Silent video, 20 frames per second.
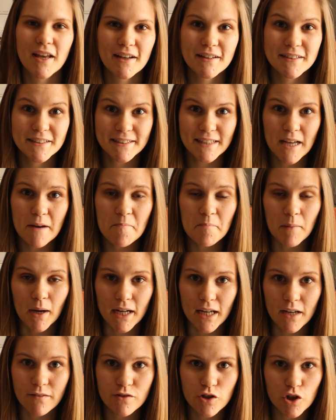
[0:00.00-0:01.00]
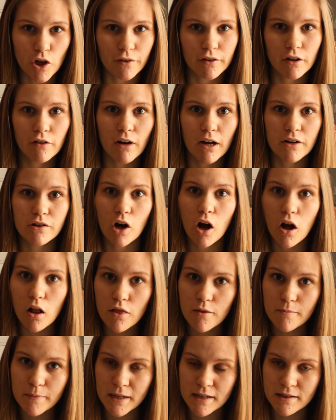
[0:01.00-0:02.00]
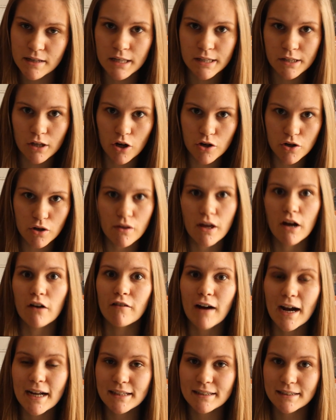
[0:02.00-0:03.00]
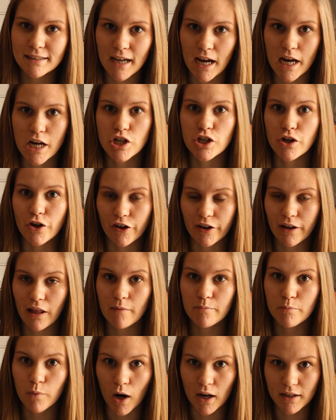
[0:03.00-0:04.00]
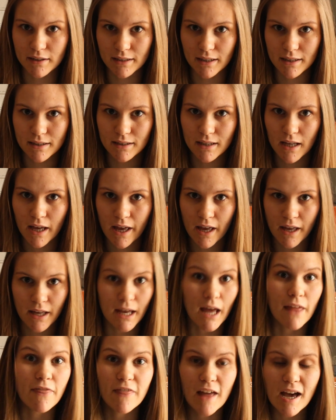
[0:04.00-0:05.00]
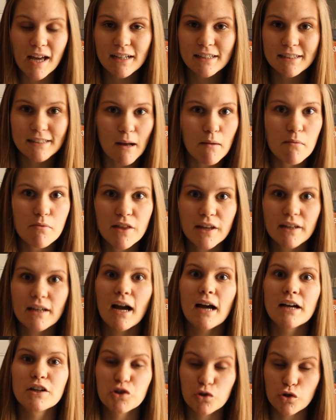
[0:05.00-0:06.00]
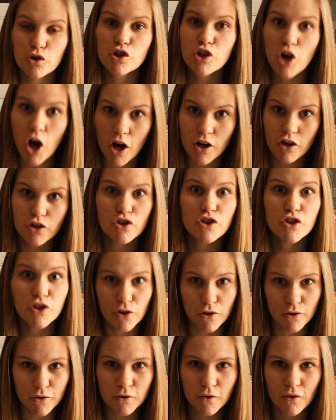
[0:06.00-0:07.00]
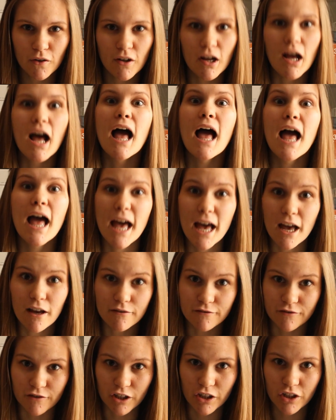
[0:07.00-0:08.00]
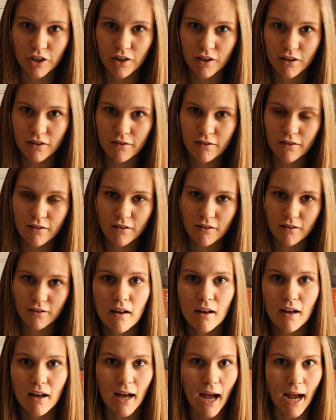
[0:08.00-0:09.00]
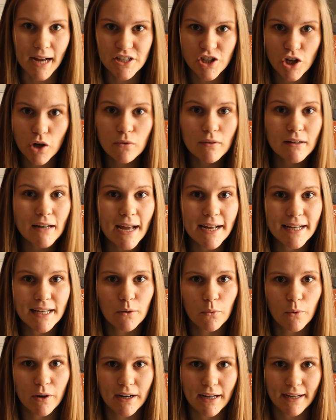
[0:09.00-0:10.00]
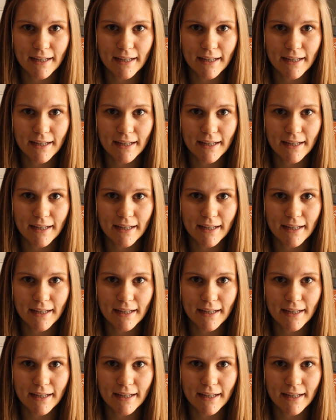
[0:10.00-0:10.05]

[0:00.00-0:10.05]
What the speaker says: Some might even turn around all the pieces onto their right side during that process. And that is something I do not do ever. I don't like it when I